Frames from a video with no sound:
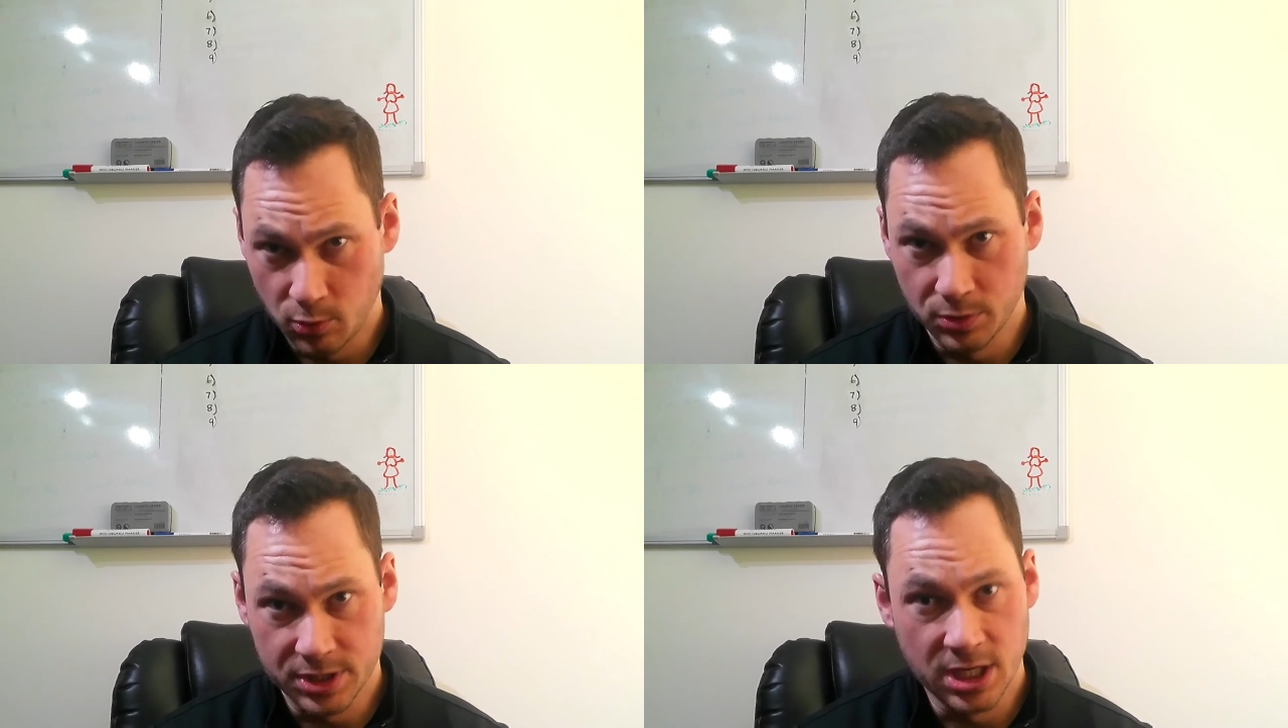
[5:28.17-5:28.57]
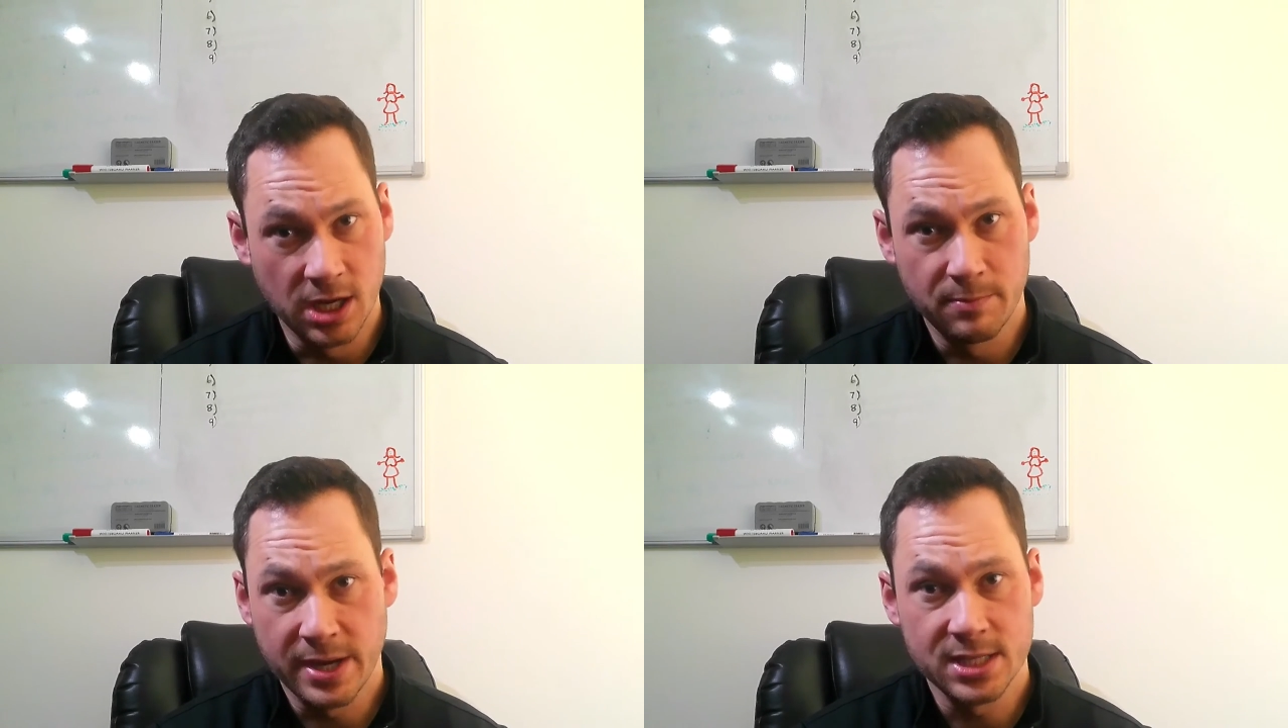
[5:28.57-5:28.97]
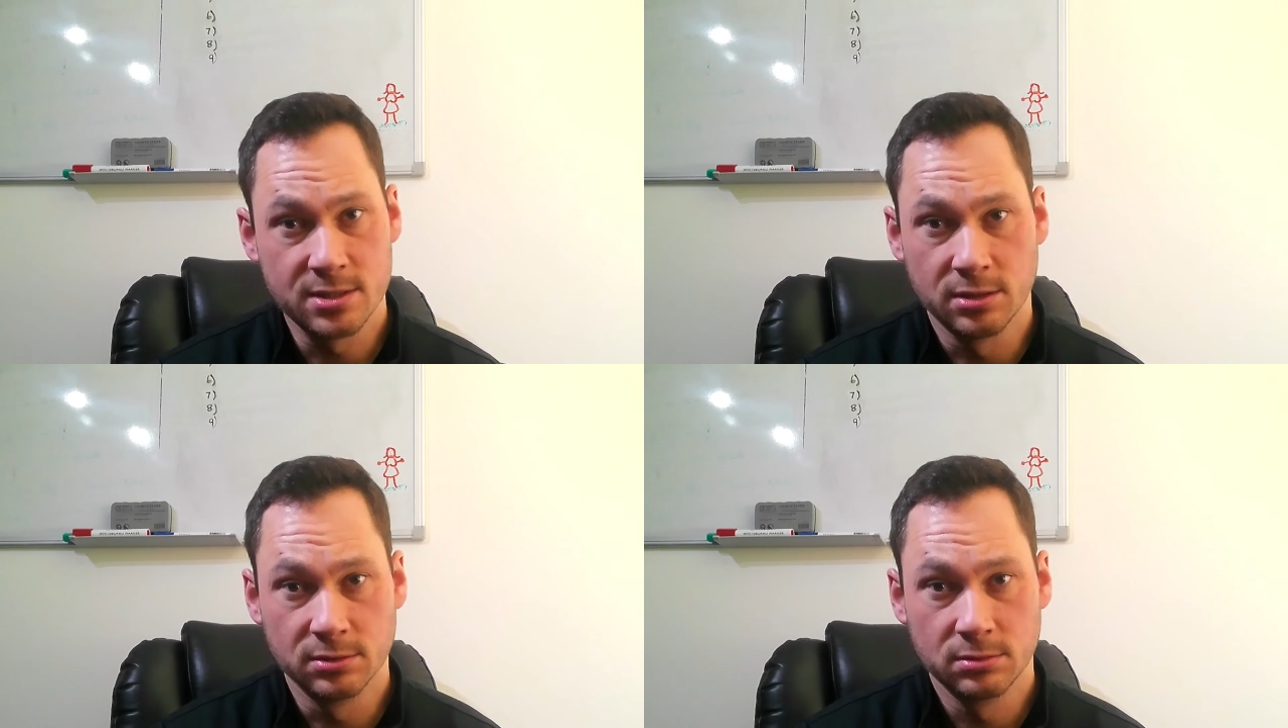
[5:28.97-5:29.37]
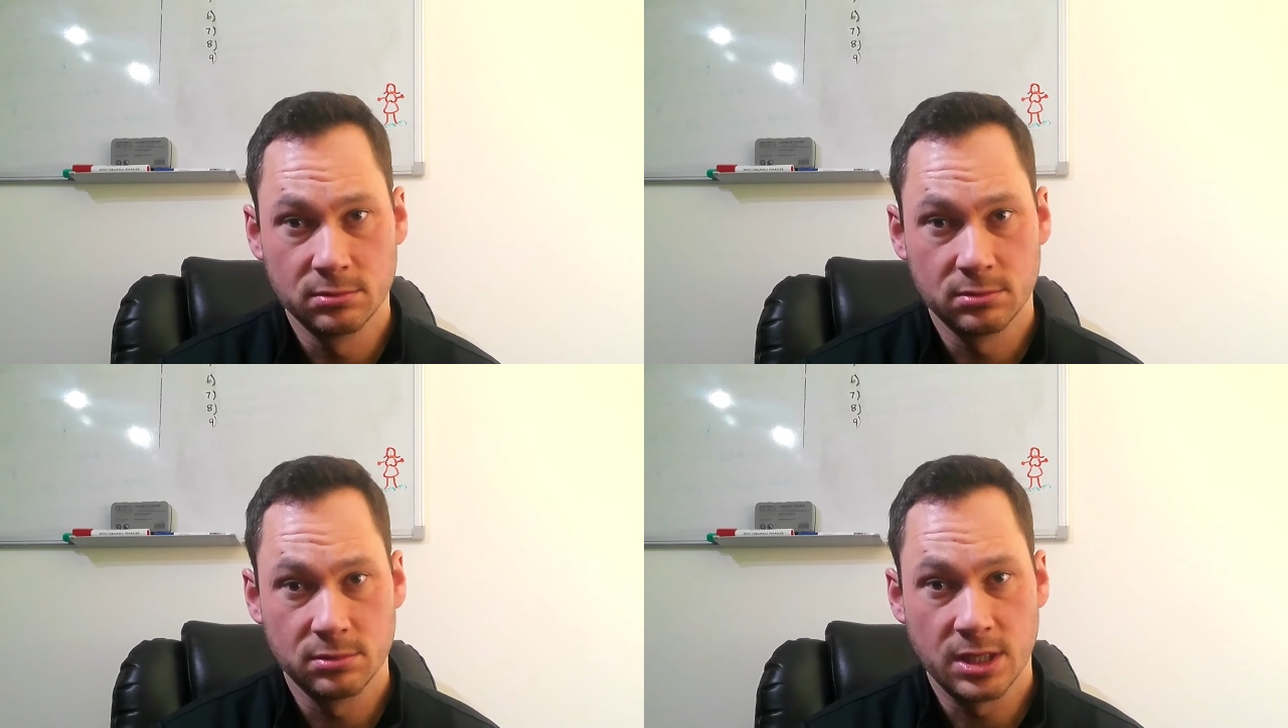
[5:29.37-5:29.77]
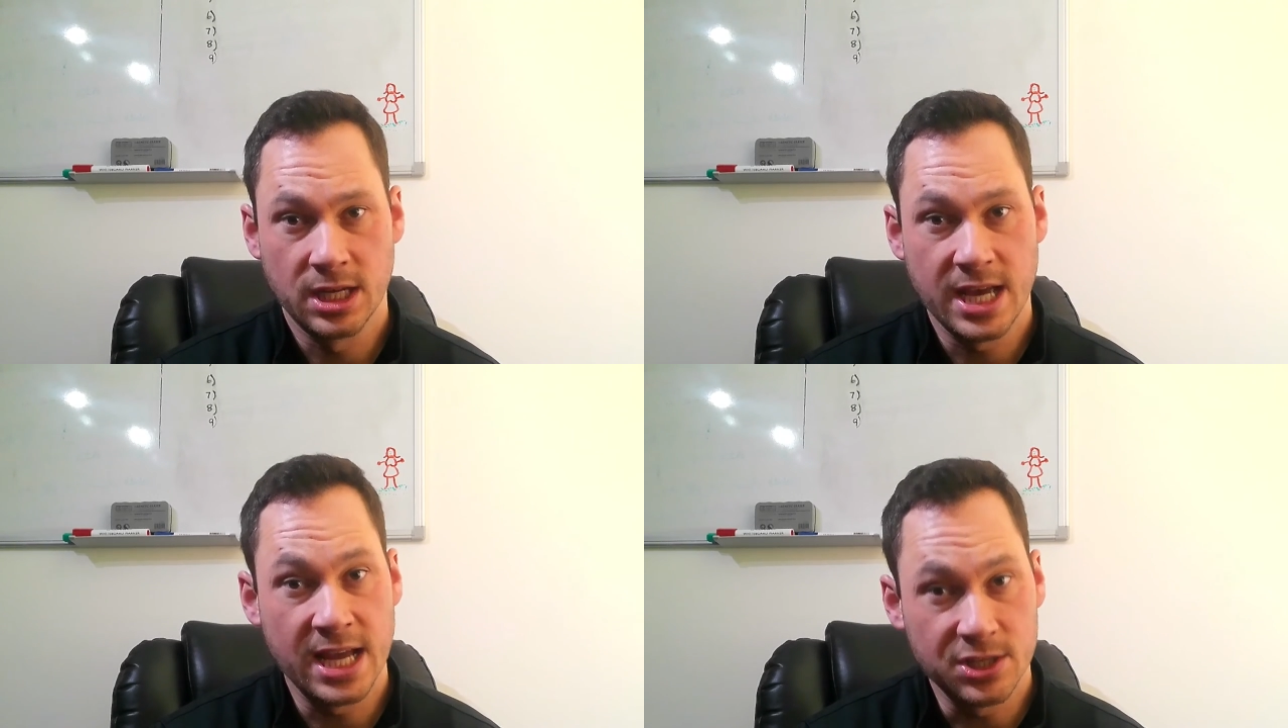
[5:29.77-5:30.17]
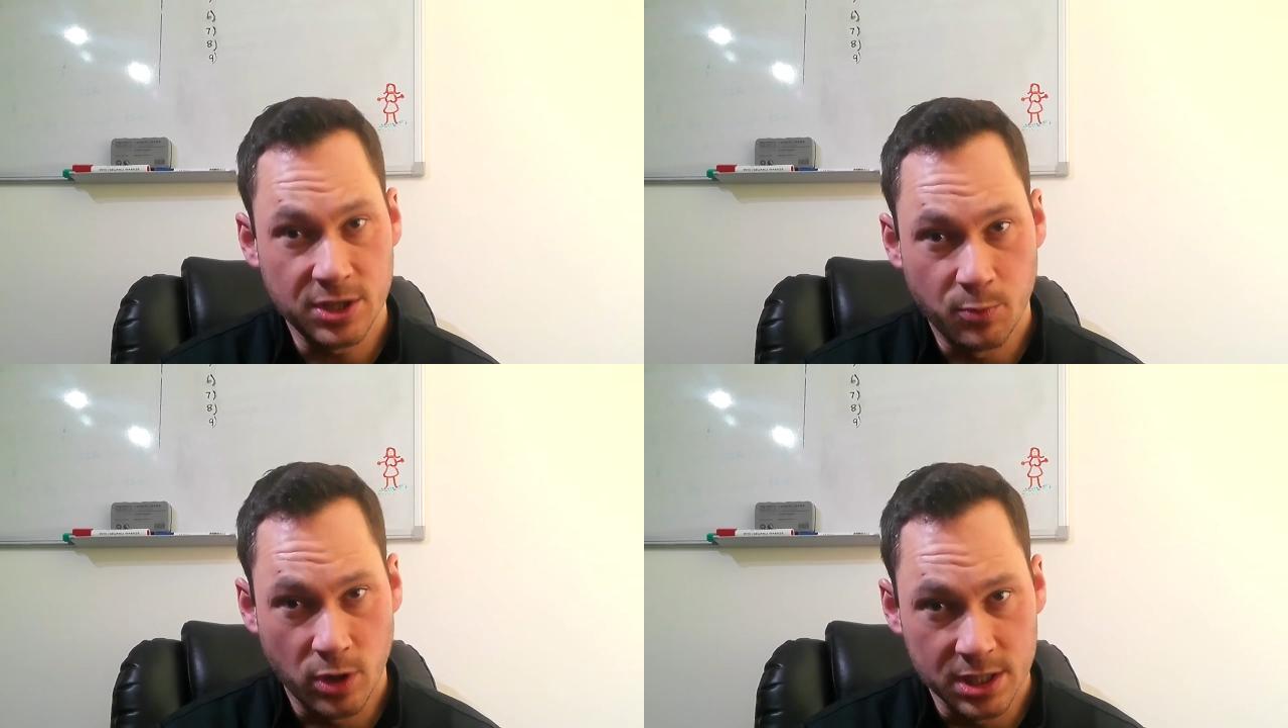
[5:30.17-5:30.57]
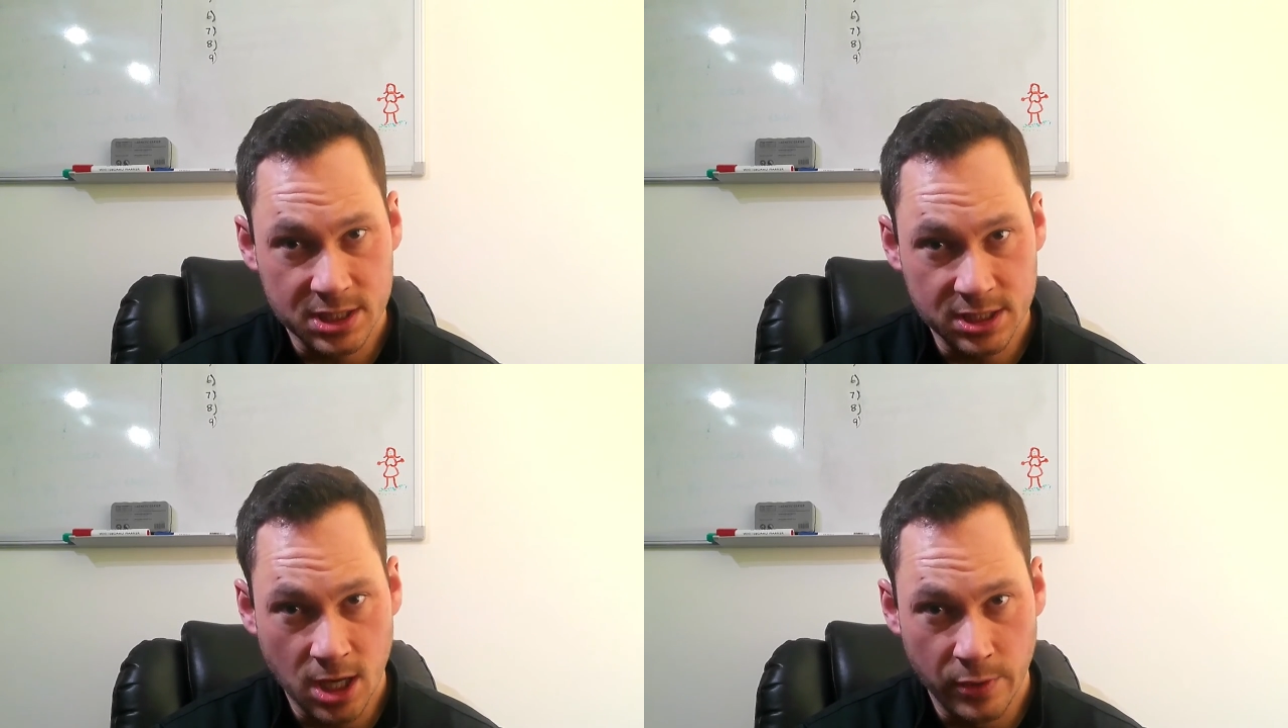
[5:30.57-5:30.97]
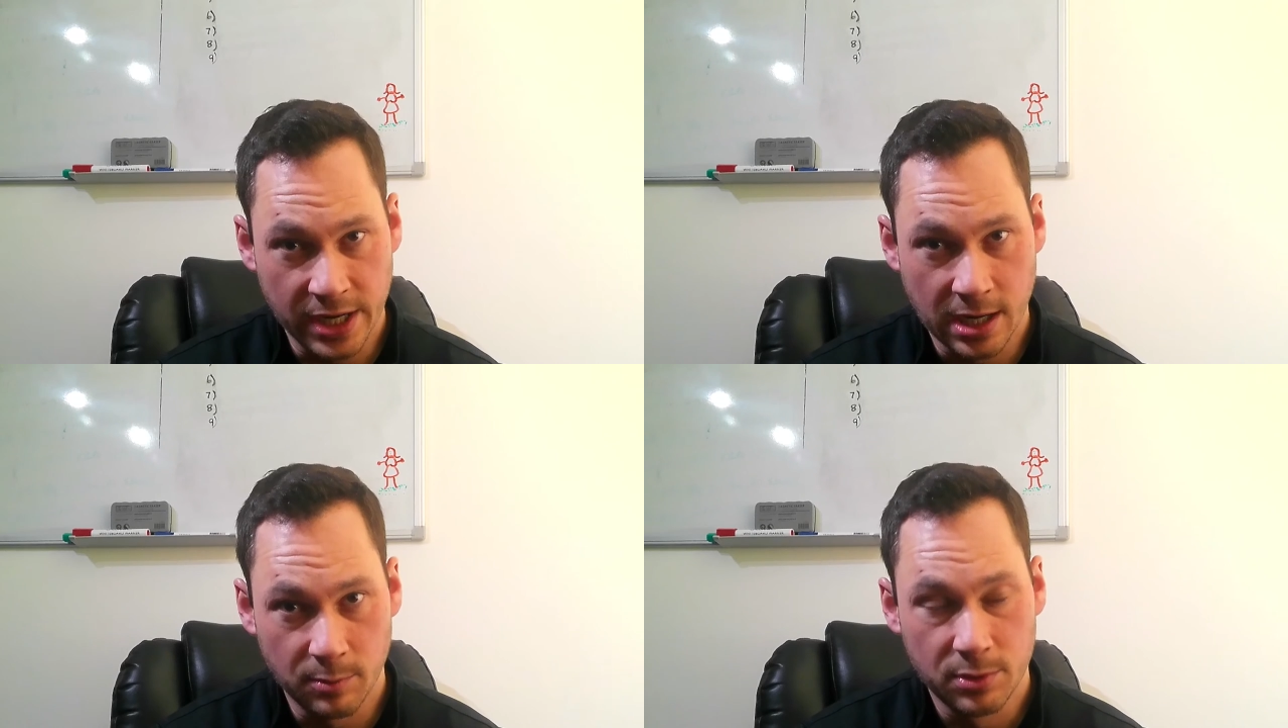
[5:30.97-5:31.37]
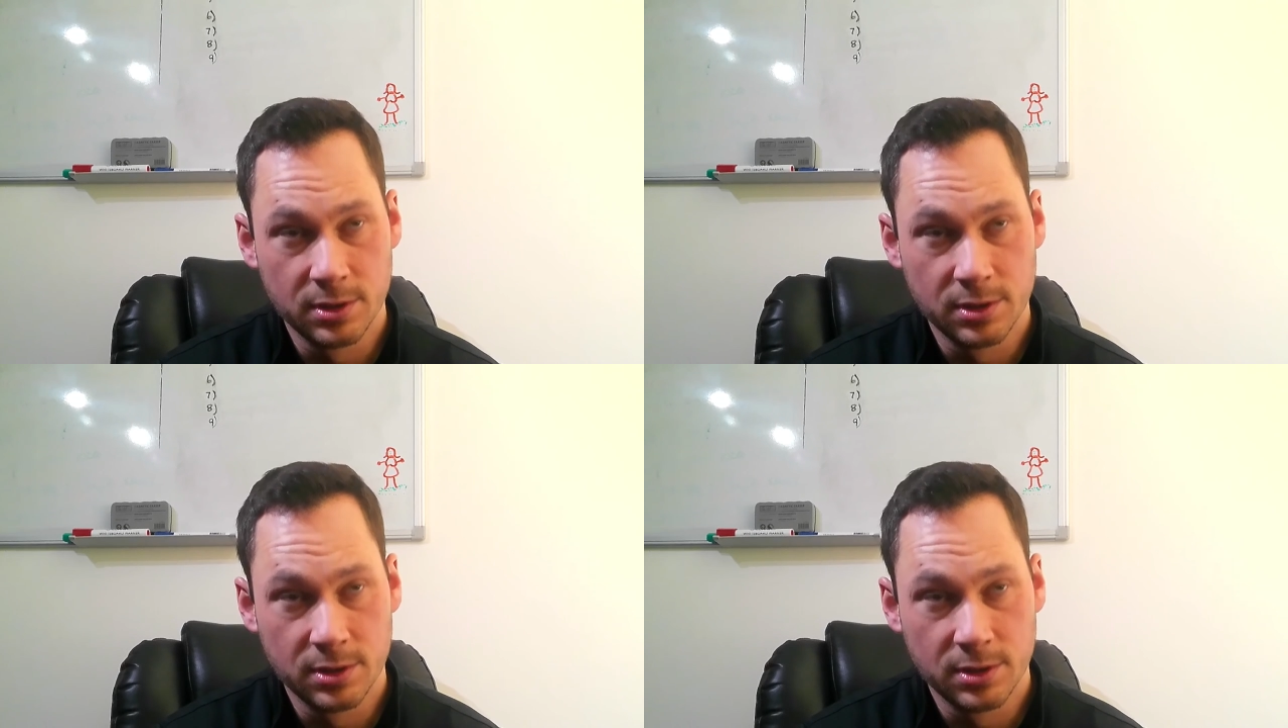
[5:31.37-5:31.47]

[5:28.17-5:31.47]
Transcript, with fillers: the time based on energy prices going up.